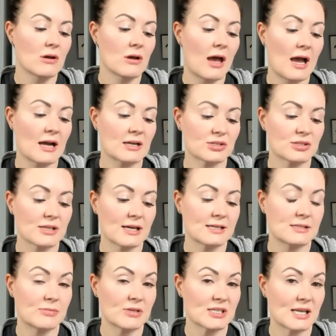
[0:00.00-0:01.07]
exercise
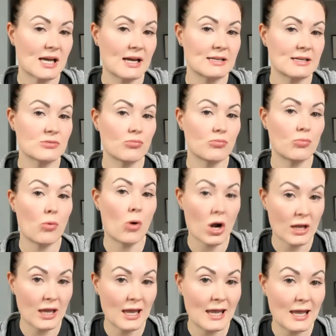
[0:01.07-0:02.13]
besides
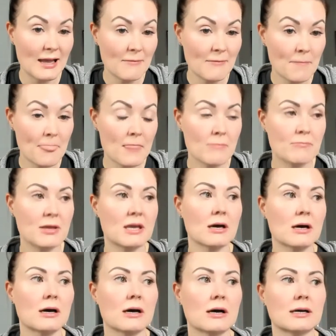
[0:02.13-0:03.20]
walking
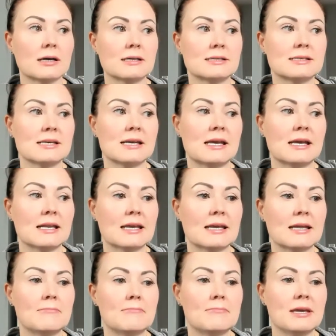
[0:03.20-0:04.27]
because
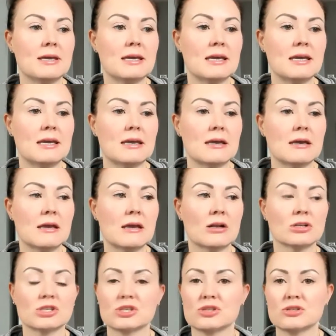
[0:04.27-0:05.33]
it'll
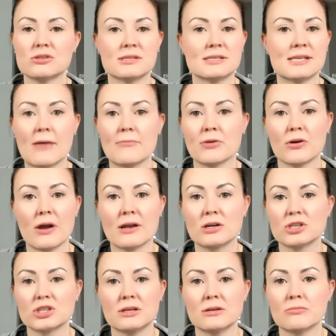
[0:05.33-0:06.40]
just sap your
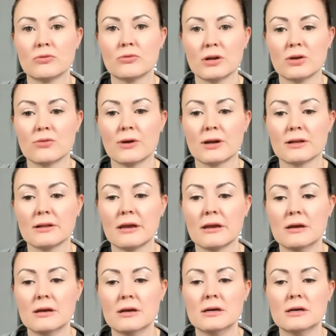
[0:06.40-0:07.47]
energy pretty quickly.
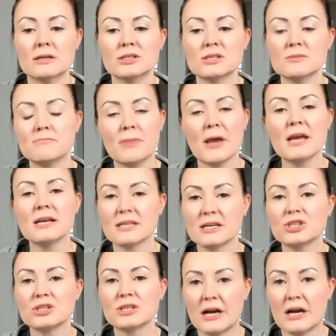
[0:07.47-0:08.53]
Just pay
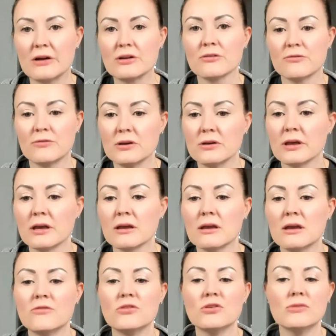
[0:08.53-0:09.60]
attention to how you're feeling.
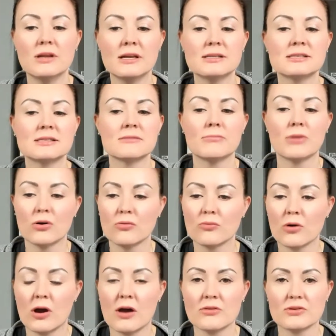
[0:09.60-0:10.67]
If you need some bone
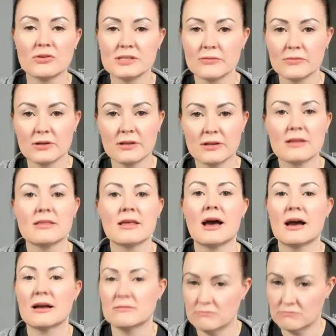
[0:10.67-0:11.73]
broth or something like
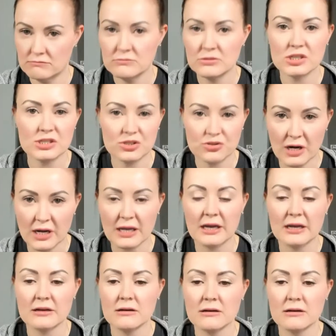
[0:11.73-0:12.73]
that, just drink it.